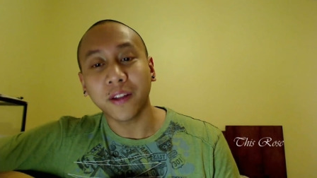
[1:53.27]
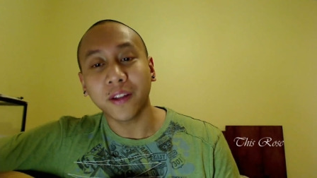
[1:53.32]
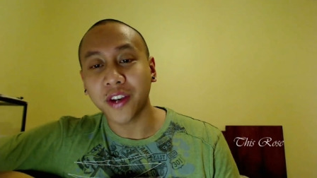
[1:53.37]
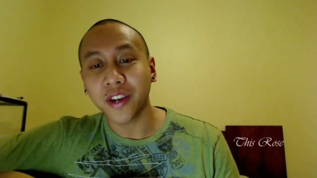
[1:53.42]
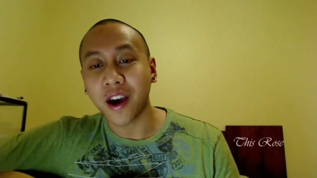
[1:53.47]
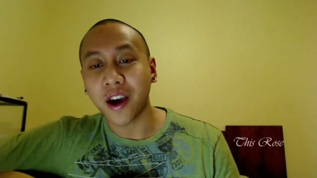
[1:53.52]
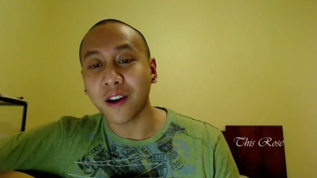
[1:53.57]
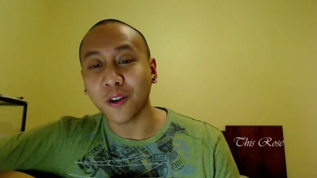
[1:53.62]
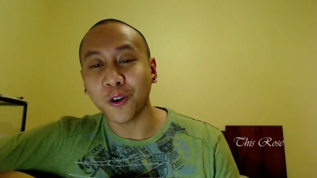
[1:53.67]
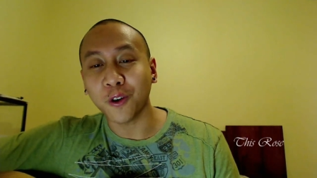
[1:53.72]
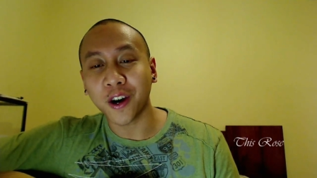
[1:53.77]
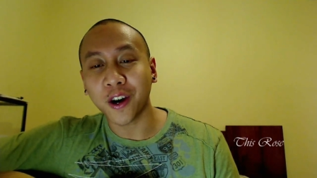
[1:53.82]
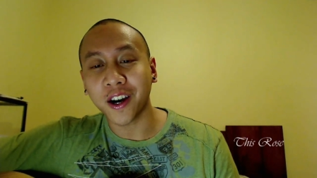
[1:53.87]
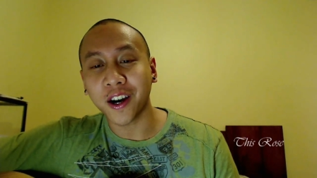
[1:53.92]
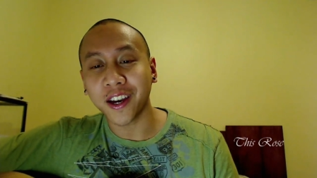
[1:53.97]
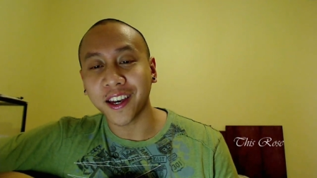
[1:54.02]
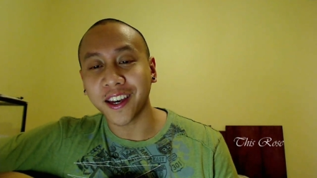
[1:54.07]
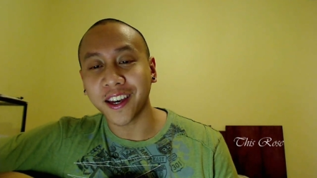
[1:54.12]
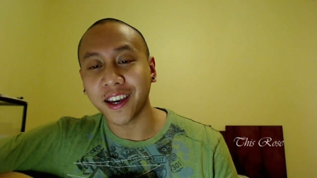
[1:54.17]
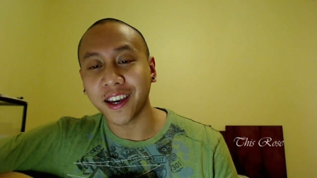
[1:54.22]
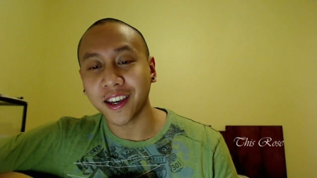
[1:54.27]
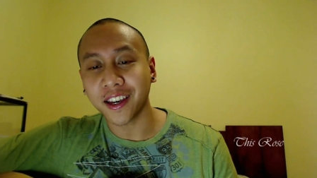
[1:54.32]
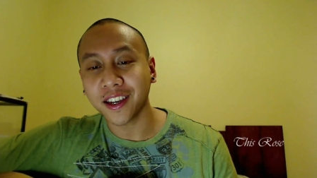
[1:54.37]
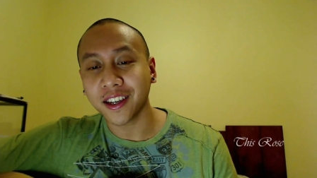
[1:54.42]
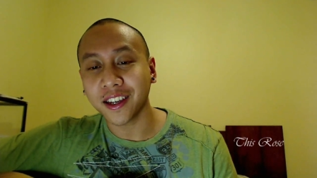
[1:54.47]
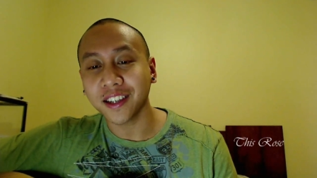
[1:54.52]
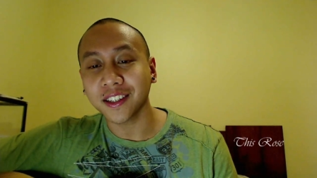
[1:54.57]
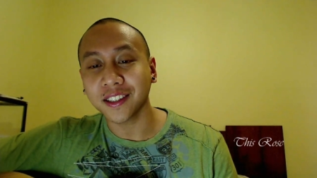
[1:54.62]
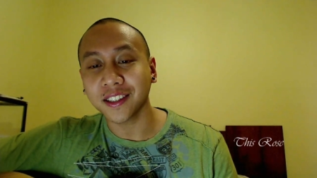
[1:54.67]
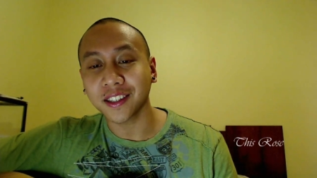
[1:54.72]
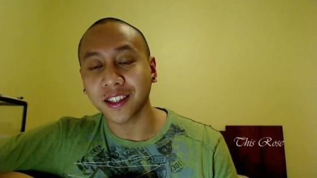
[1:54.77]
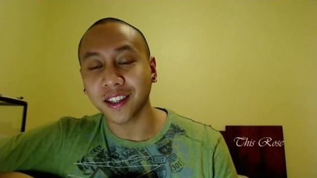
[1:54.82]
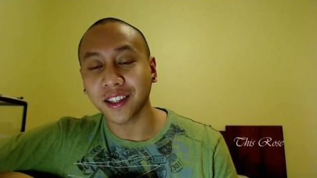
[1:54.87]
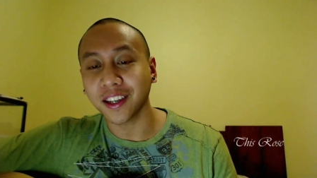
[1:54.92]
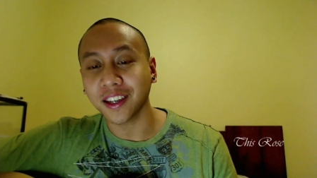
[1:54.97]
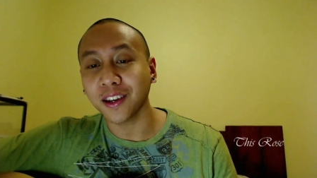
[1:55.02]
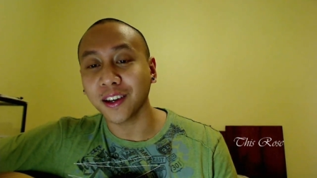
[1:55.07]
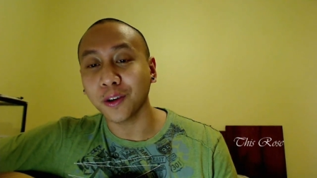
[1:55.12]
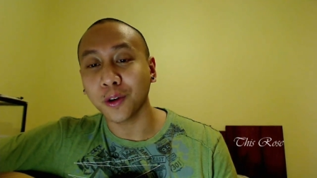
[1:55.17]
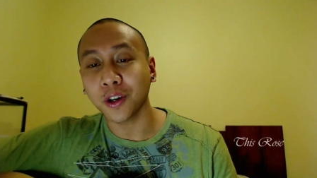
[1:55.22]
now I ask
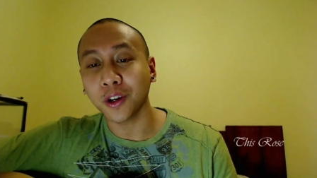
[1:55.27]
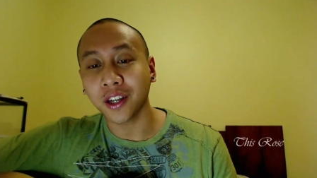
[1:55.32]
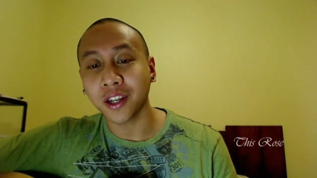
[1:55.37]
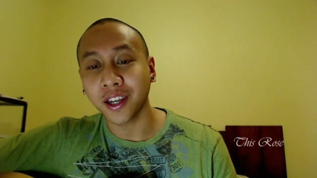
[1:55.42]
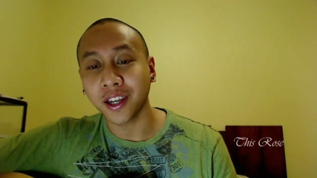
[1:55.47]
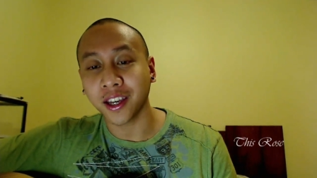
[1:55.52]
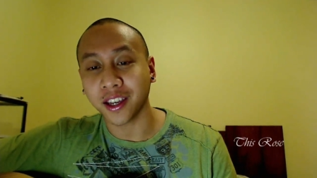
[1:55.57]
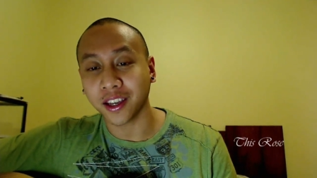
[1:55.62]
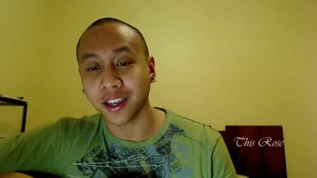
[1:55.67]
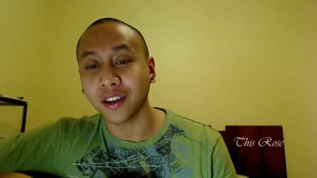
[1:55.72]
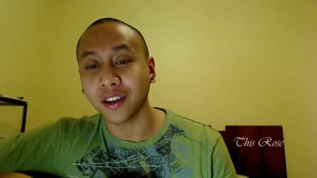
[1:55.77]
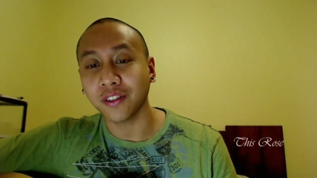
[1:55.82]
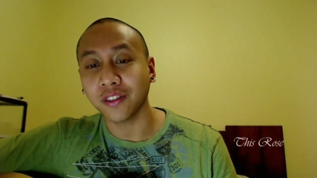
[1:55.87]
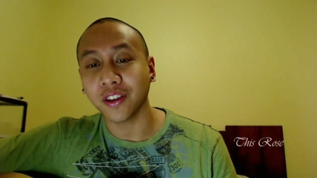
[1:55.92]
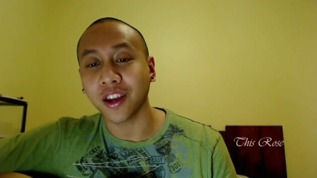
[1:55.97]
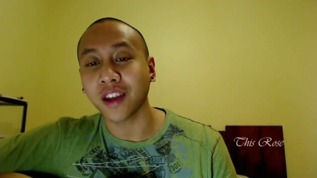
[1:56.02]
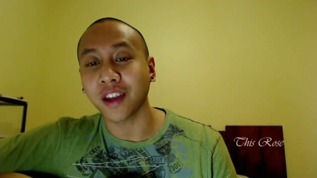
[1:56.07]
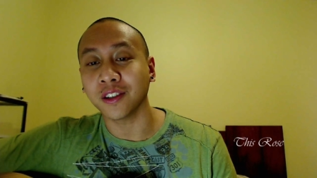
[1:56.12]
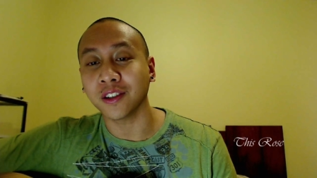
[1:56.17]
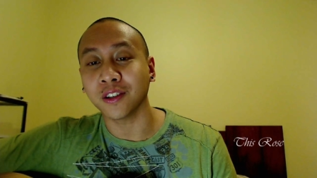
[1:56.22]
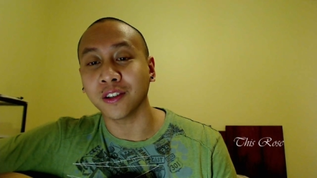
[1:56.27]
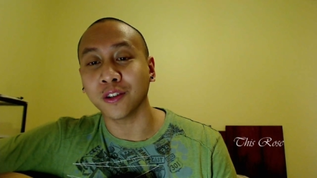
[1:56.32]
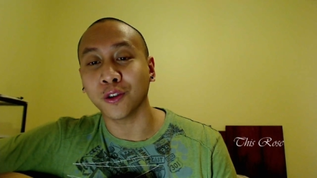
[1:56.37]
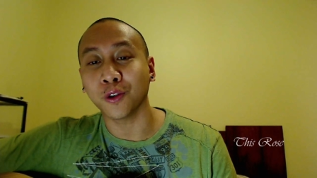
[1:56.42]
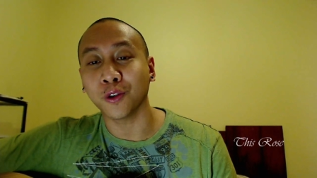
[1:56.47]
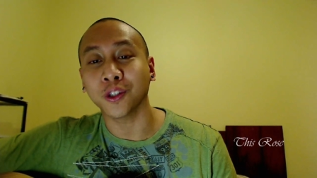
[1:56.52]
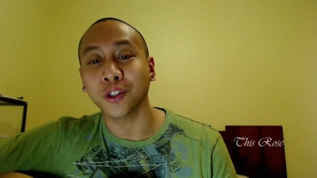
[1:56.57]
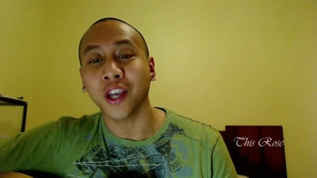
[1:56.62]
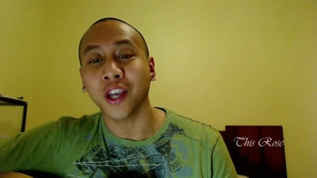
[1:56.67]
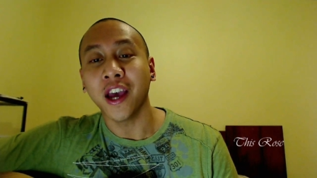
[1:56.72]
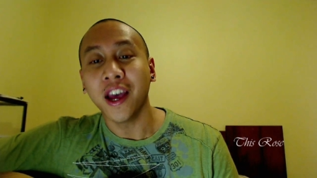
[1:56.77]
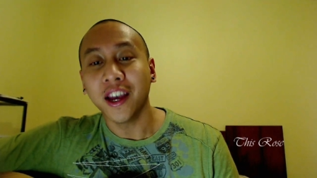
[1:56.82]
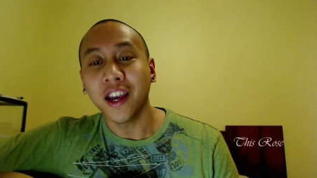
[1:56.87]
thee what heaven knows.